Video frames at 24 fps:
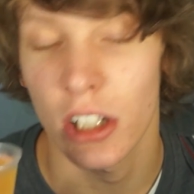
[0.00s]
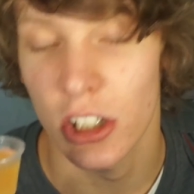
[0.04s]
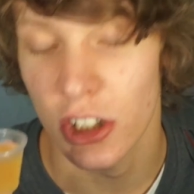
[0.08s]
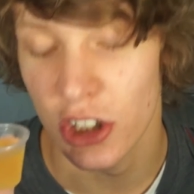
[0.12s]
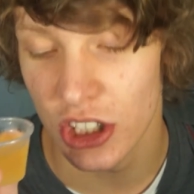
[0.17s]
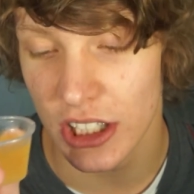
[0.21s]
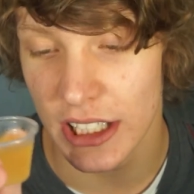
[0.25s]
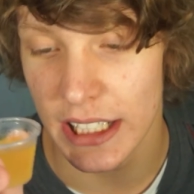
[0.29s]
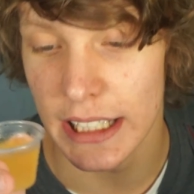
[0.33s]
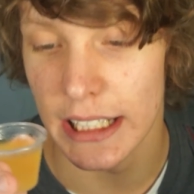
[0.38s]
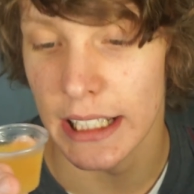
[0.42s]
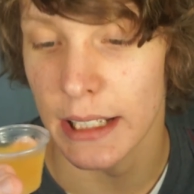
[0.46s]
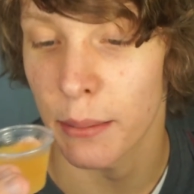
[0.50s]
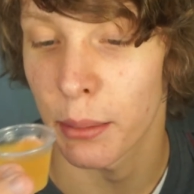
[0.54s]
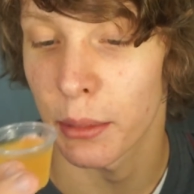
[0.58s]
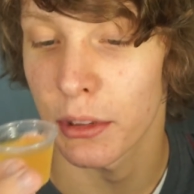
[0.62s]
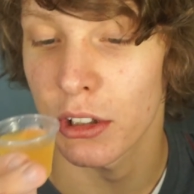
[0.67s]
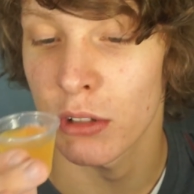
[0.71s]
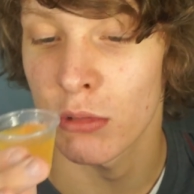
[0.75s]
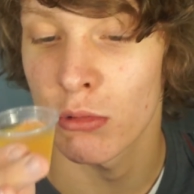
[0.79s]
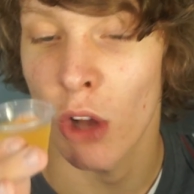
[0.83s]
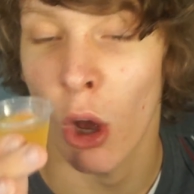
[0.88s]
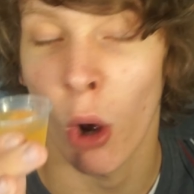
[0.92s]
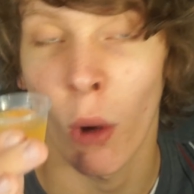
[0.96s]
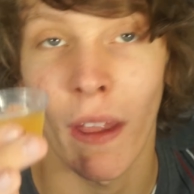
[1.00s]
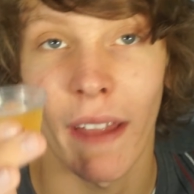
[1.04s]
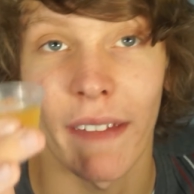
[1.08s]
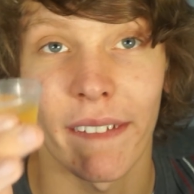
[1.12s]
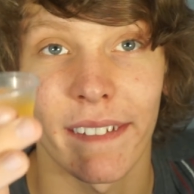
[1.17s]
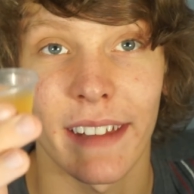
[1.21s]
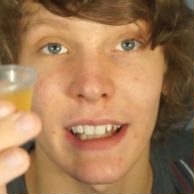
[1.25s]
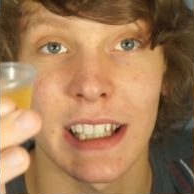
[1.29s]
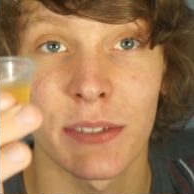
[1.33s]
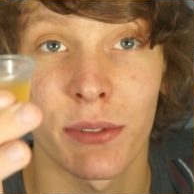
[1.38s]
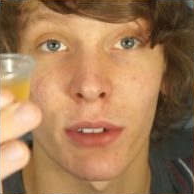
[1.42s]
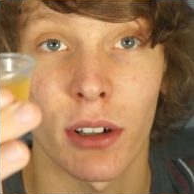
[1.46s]
Just eat it, but you know that
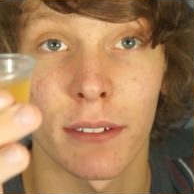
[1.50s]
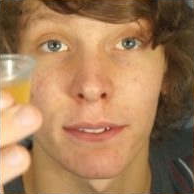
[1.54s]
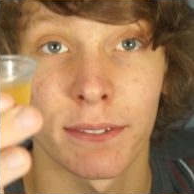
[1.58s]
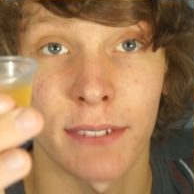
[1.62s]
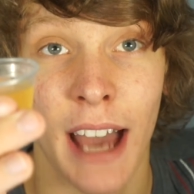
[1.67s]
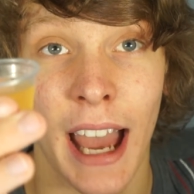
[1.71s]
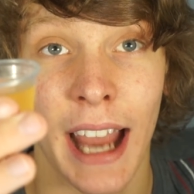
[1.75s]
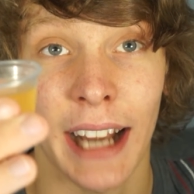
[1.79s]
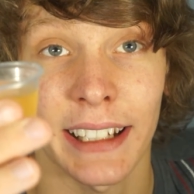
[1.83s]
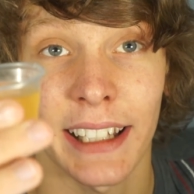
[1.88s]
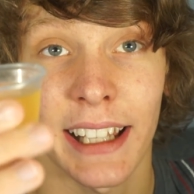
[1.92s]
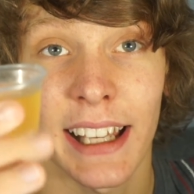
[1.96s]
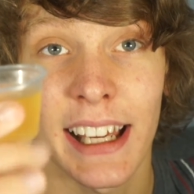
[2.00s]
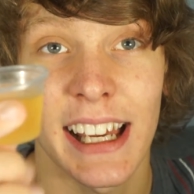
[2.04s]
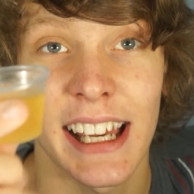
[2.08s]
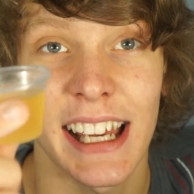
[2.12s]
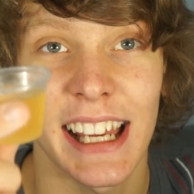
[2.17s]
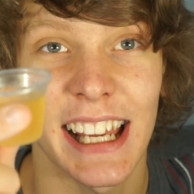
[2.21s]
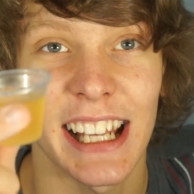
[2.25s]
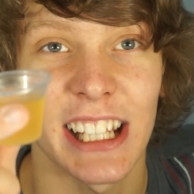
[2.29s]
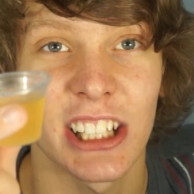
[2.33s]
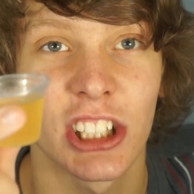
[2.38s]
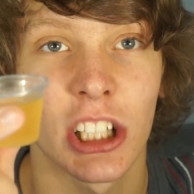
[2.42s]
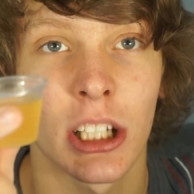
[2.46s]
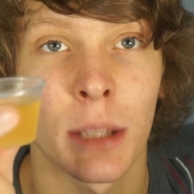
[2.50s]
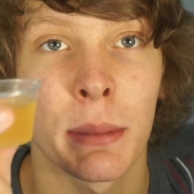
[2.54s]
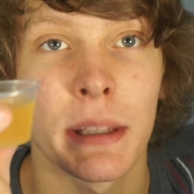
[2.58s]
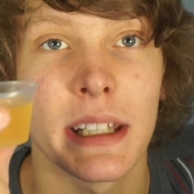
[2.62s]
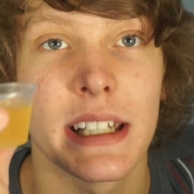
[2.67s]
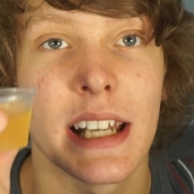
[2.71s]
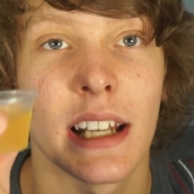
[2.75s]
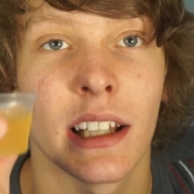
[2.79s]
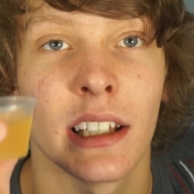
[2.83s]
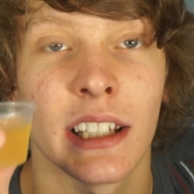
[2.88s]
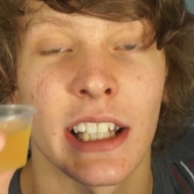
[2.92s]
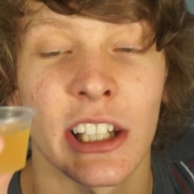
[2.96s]
this for a fact is going to be
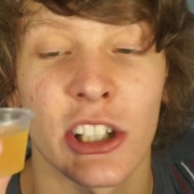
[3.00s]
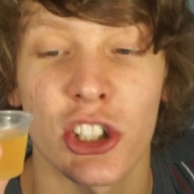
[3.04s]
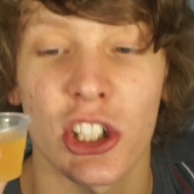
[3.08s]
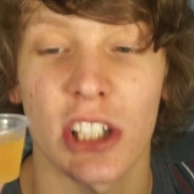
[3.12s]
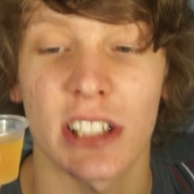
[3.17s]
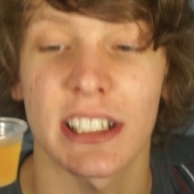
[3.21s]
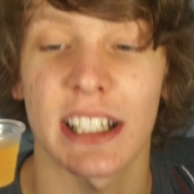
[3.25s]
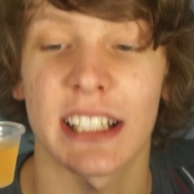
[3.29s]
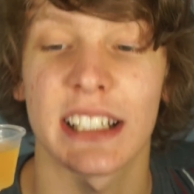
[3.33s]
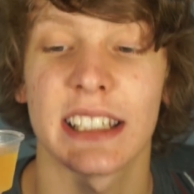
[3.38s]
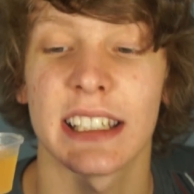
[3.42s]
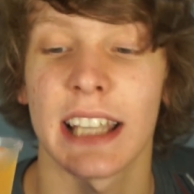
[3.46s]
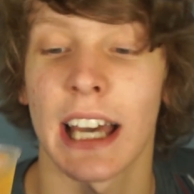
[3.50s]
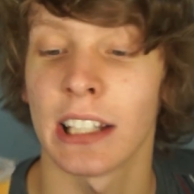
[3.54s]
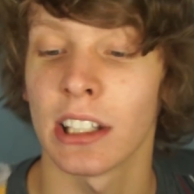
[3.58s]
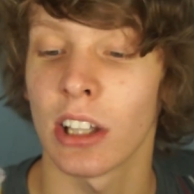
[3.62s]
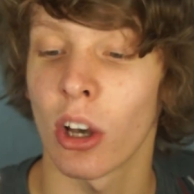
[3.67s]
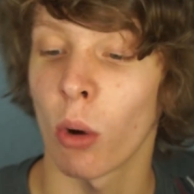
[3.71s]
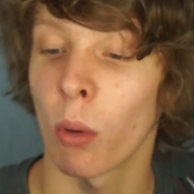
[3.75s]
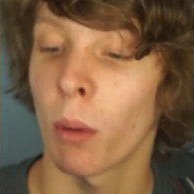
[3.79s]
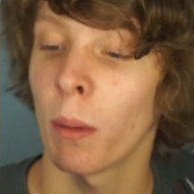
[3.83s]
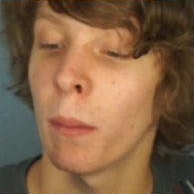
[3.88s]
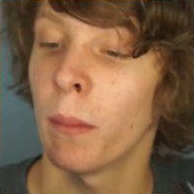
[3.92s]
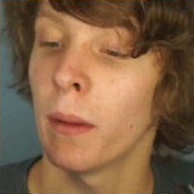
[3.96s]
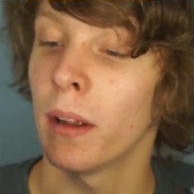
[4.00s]
delicious. It's yellow.